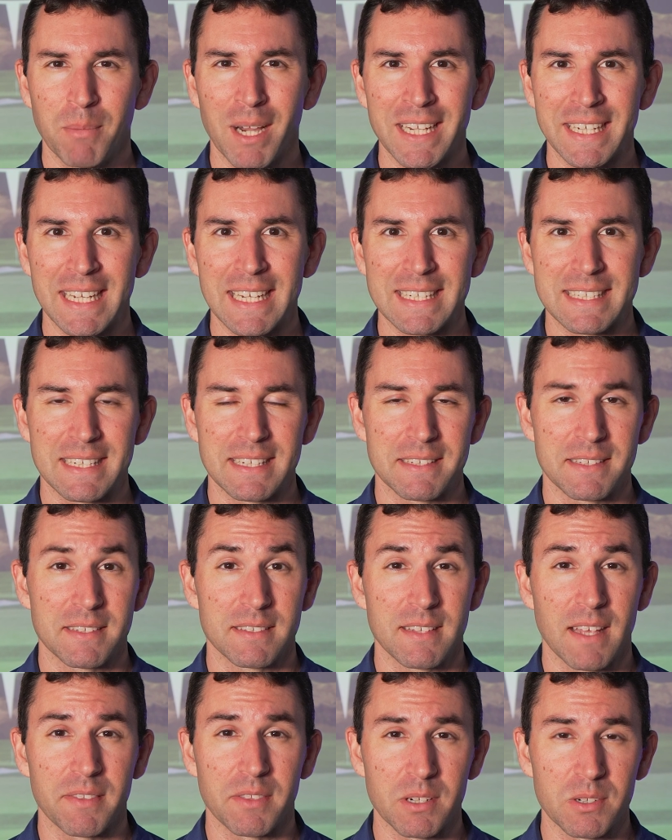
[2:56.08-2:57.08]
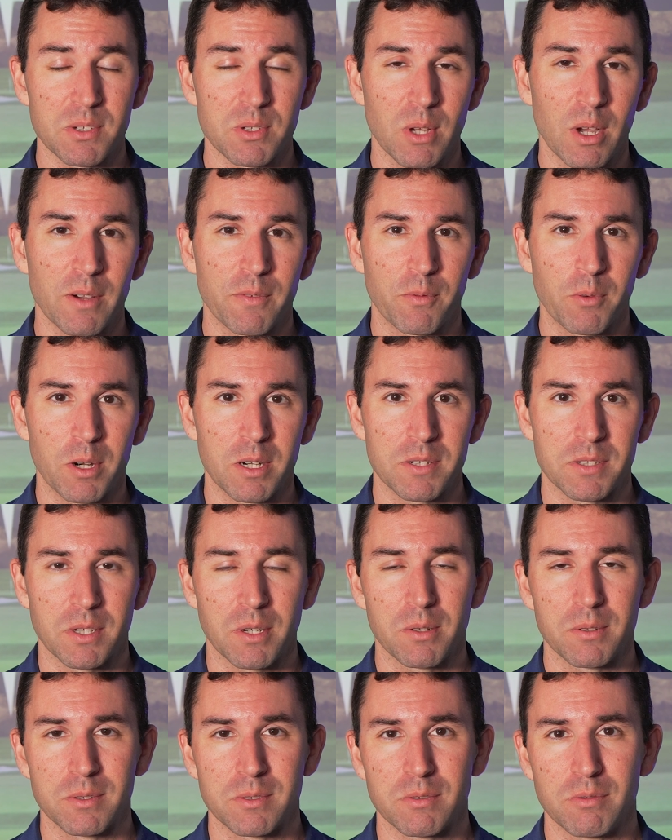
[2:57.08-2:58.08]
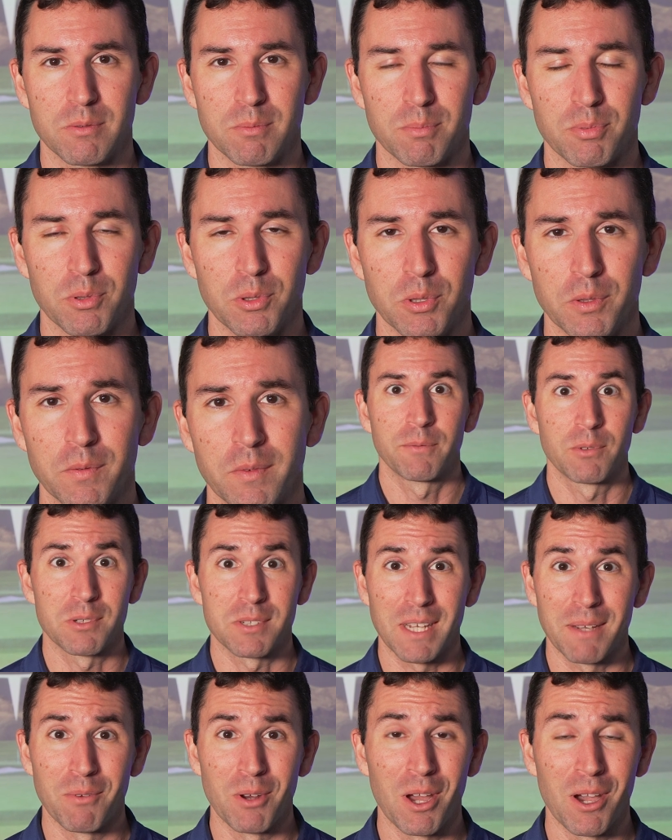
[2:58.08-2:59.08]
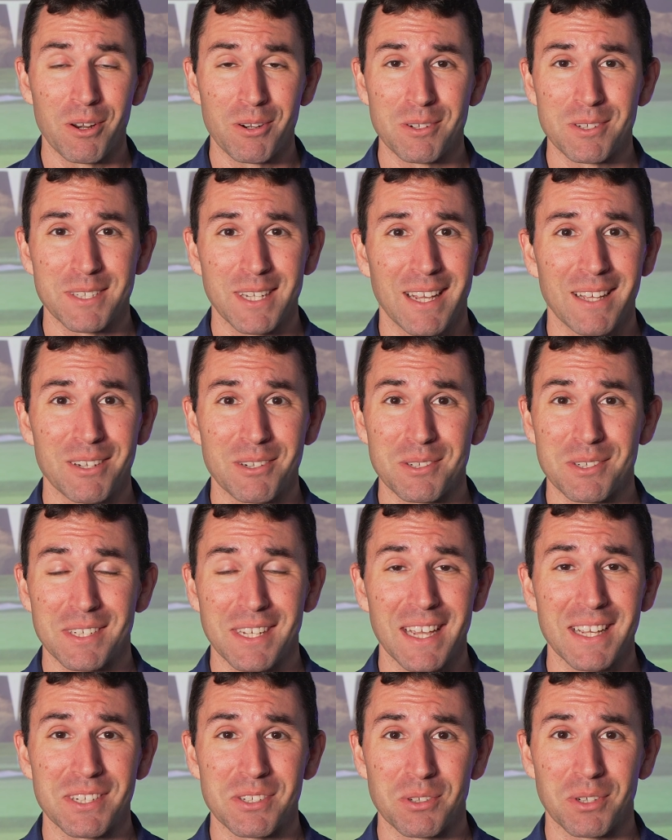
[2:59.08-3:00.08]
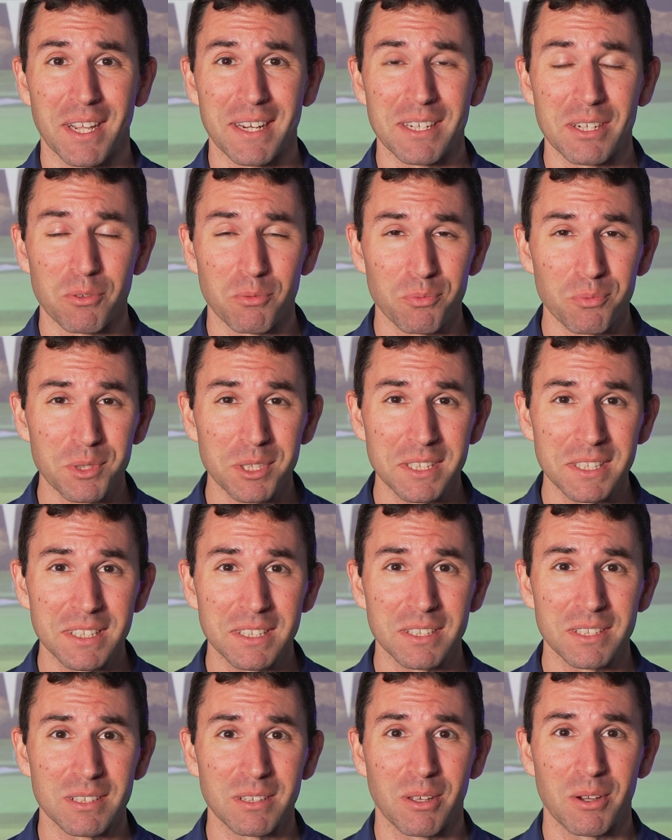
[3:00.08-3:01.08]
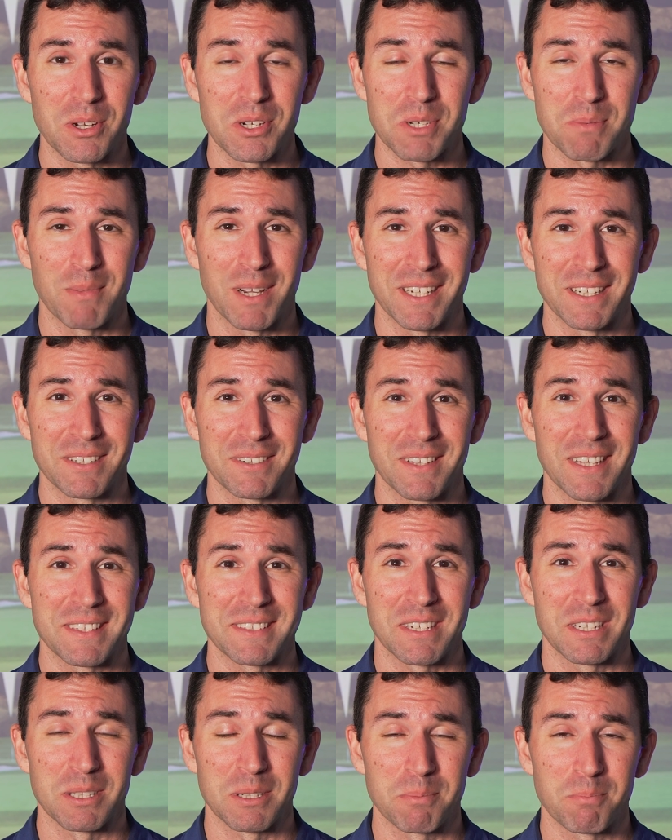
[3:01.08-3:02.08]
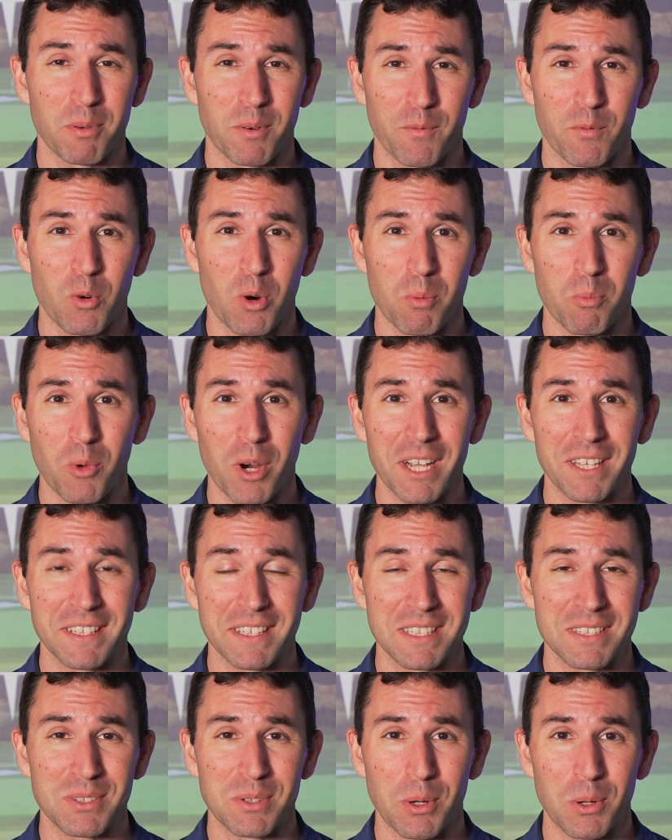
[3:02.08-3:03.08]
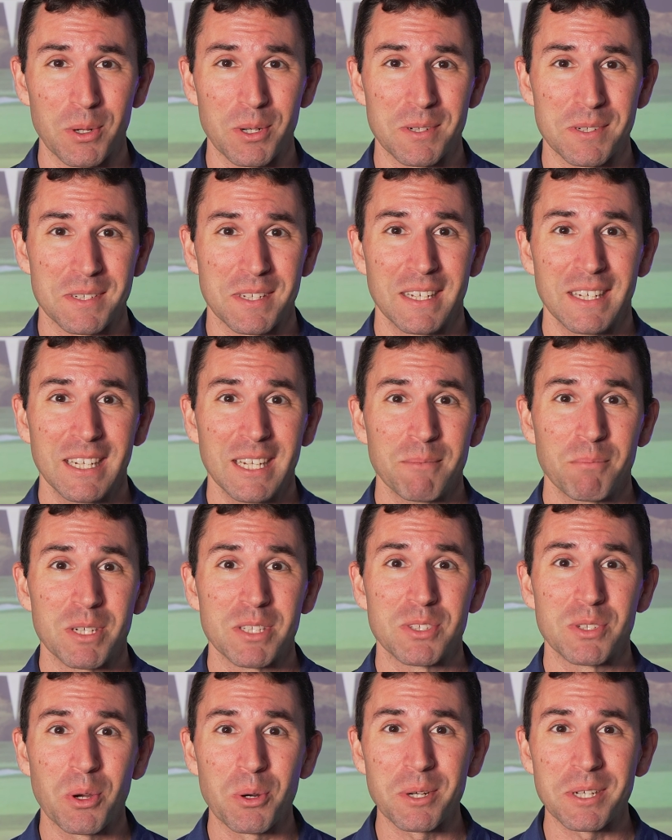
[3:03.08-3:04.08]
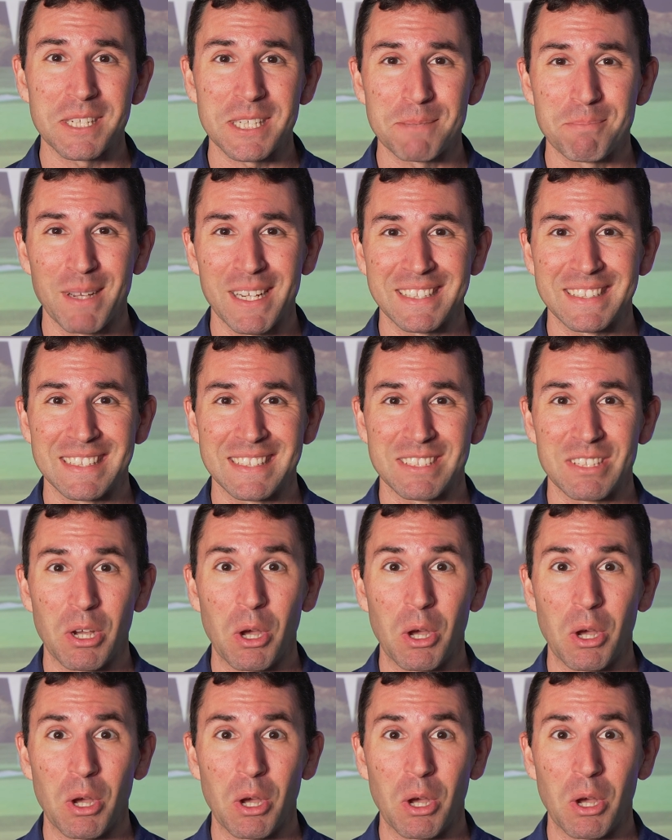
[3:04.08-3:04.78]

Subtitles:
my guess is that their software is going to improve. For $700, yes, you're getting a really good launch monitor that's going to perform well indoors, but don't expect it to